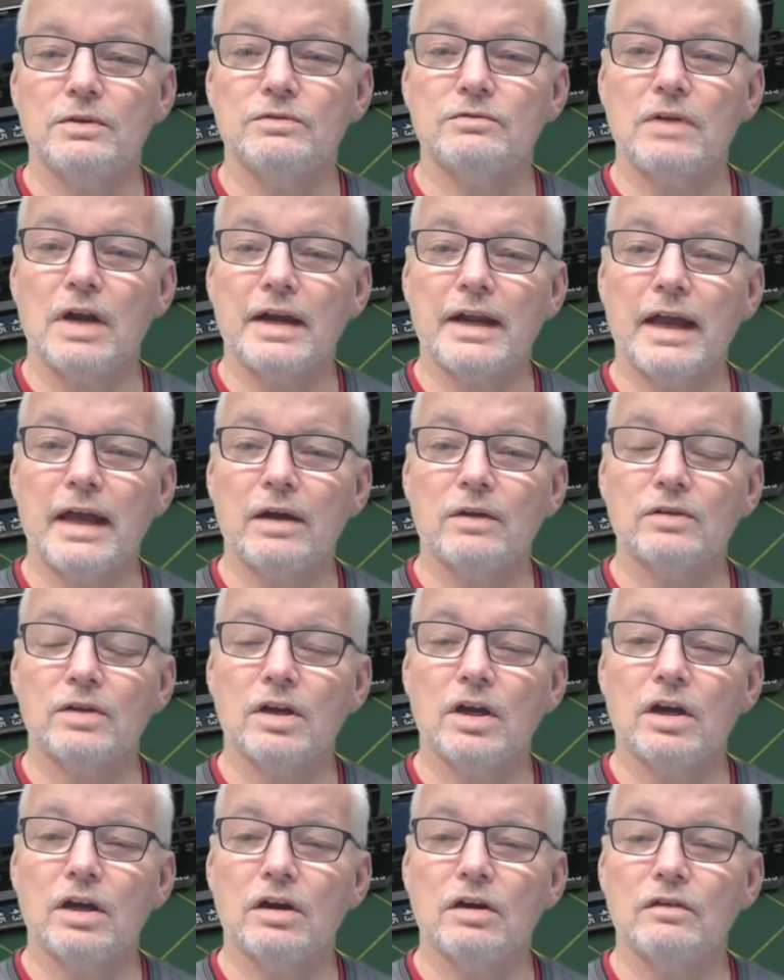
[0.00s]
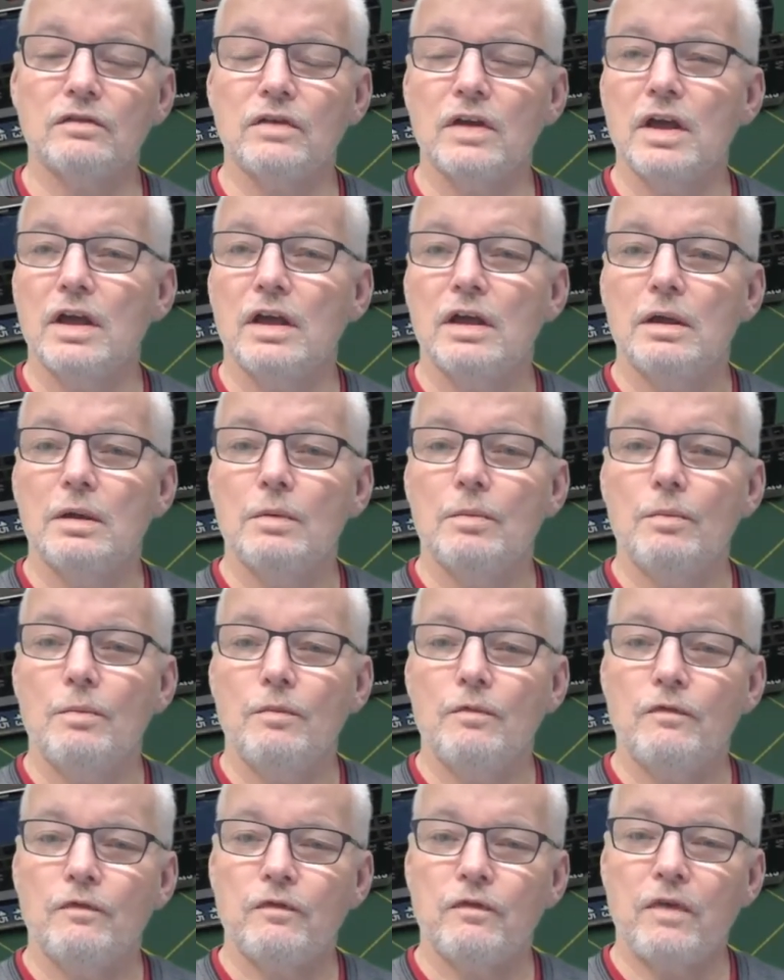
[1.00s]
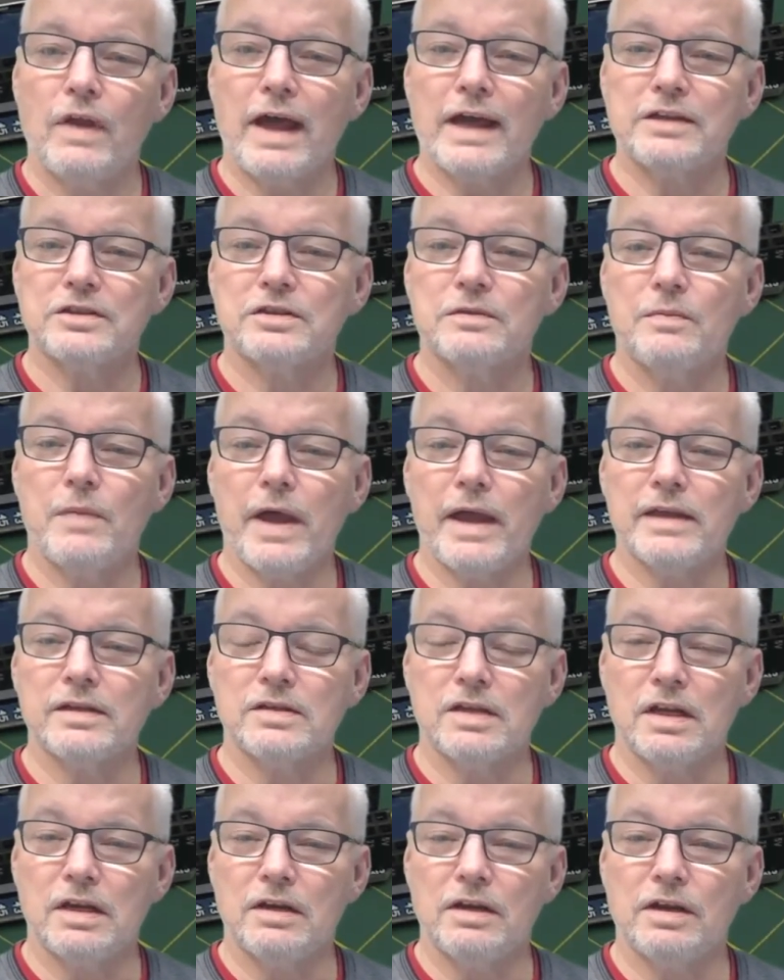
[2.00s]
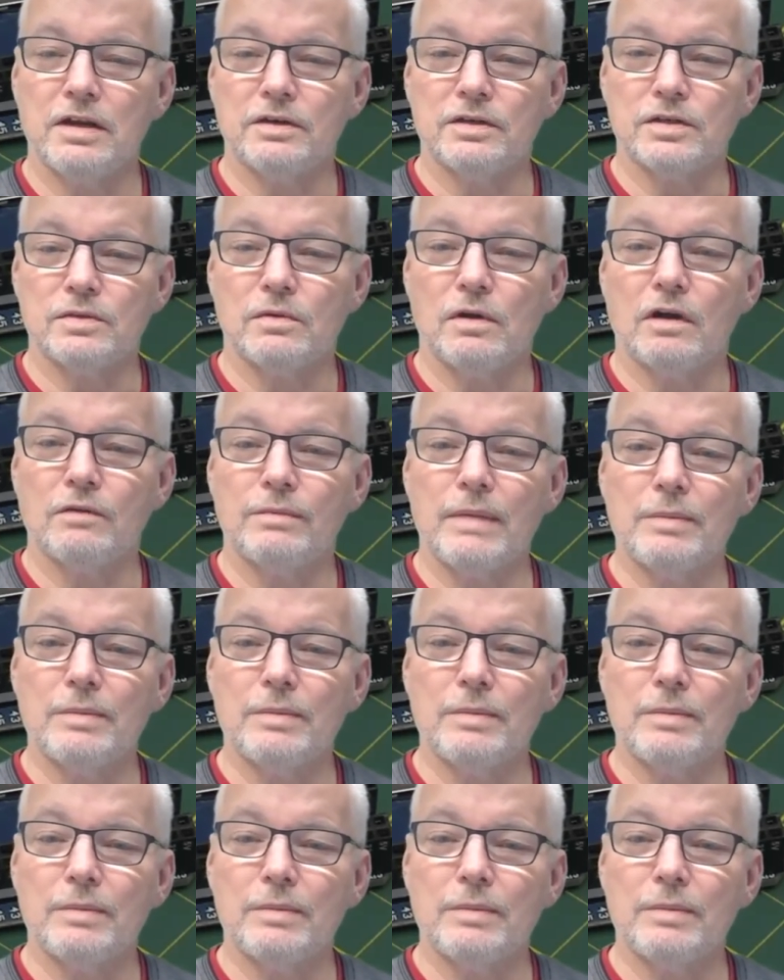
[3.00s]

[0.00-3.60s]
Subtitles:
would run out of flash space in here as well.